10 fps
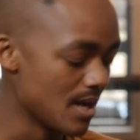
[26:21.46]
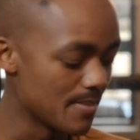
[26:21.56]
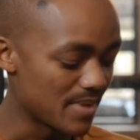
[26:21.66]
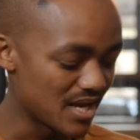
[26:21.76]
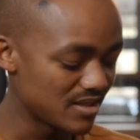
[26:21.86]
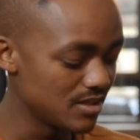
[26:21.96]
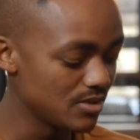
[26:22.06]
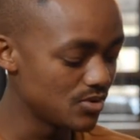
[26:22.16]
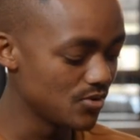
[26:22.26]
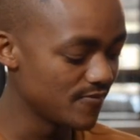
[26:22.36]
but i
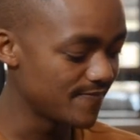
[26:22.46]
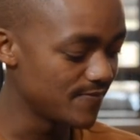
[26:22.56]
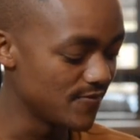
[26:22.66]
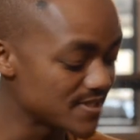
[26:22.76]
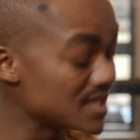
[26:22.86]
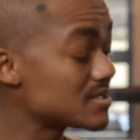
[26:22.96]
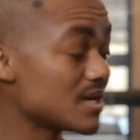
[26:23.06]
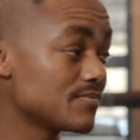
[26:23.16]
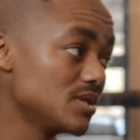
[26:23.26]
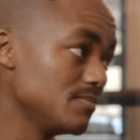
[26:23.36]
think you've you've said
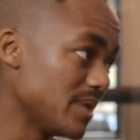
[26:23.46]
something